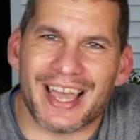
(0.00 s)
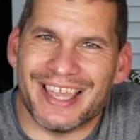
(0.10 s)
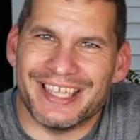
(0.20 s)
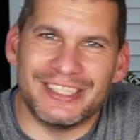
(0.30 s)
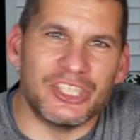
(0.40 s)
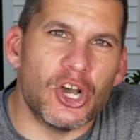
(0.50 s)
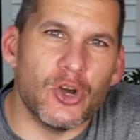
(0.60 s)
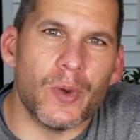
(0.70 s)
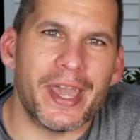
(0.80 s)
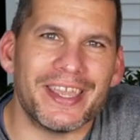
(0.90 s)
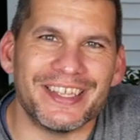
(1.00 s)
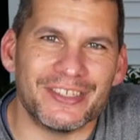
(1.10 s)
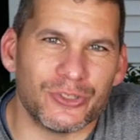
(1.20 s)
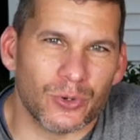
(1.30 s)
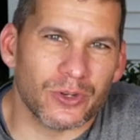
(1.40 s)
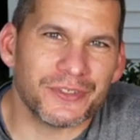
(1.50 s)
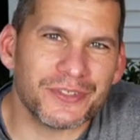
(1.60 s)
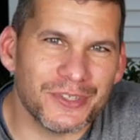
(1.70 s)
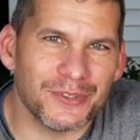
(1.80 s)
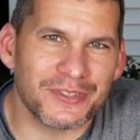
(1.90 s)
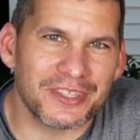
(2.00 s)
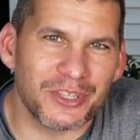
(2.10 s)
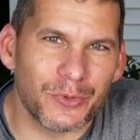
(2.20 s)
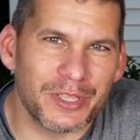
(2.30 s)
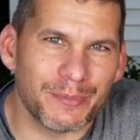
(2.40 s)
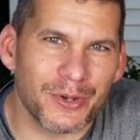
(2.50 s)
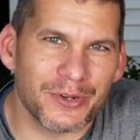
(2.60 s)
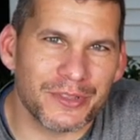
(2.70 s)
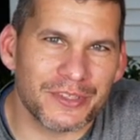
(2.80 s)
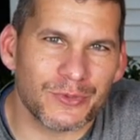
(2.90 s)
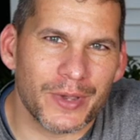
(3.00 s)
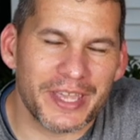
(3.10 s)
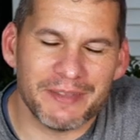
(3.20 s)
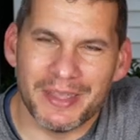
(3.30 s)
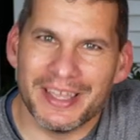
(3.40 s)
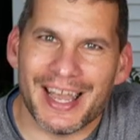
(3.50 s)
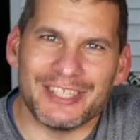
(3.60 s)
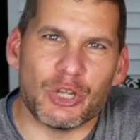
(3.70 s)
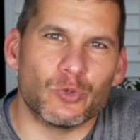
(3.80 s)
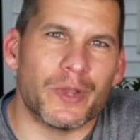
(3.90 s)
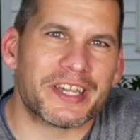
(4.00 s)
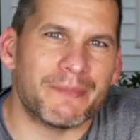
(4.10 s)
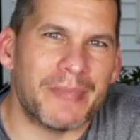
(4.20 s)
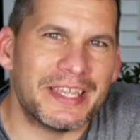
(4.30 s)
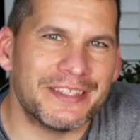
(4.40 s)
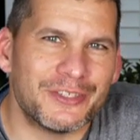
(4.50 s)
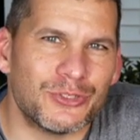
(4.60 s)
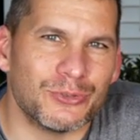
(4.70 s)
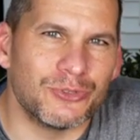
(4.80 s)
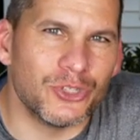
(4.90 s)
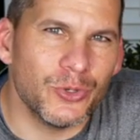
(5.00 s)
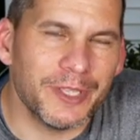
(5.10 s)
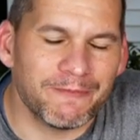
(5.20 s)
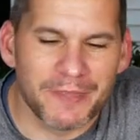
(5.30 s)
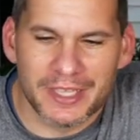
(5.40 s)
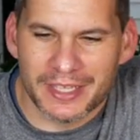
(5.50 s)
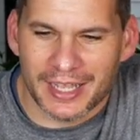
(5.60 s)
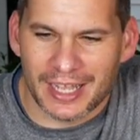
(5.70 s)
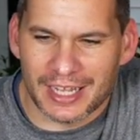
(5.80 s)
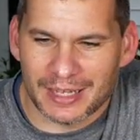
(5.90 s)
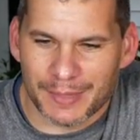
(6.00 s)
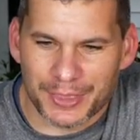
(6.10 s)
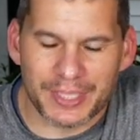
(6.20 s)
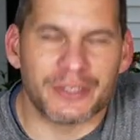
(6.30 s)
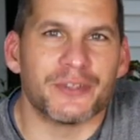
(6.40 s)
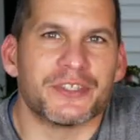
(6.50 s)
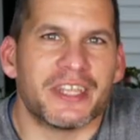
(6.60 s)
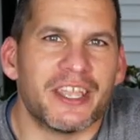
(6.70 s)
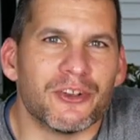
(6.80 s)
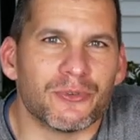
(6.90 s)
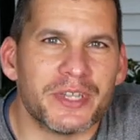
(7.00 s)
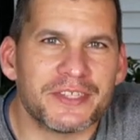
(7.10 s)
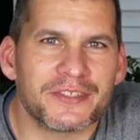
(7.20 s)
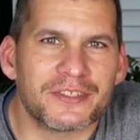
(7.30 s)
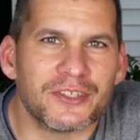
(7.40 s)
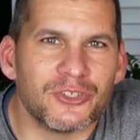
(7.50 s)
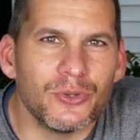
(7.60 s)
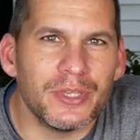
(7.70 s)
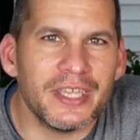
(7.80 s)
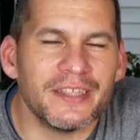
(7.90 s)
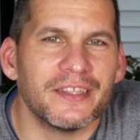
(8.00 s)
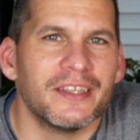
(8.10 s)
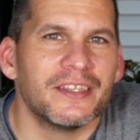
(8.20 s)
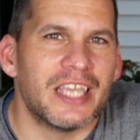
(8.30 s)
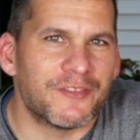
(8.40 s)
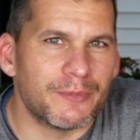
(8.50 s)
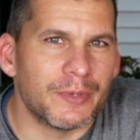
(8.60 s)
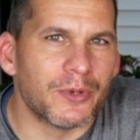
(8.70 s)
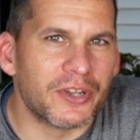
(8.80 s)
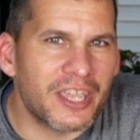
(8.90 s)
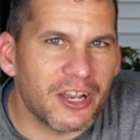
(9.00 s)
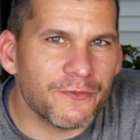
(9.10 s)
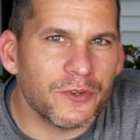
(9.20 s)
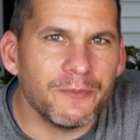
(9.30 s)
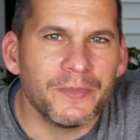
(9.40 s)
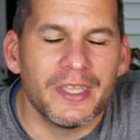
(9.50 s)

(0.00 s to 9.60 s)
I in no way endorse using the Windburner this way. I don't recommend that you do it. Um, I think there's inherent risks to doing it. You have to be real careful.